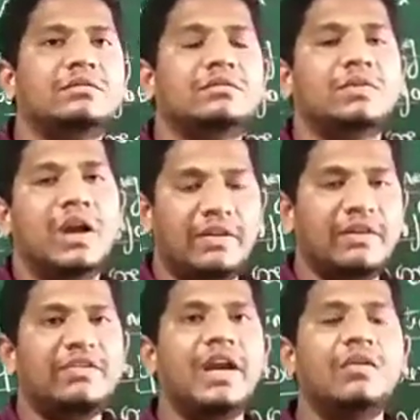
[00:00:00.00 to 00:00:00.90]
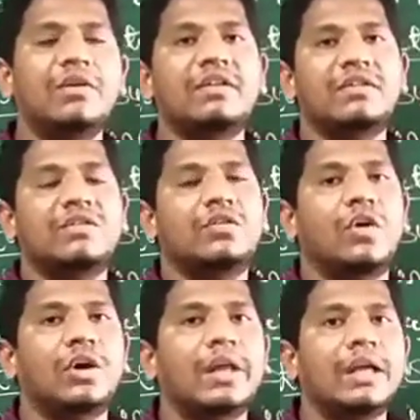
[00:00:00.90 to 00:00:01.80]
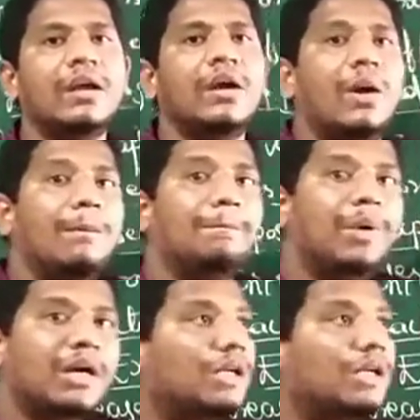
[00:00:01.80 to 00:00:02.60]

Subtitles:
That is the state we discussed already. But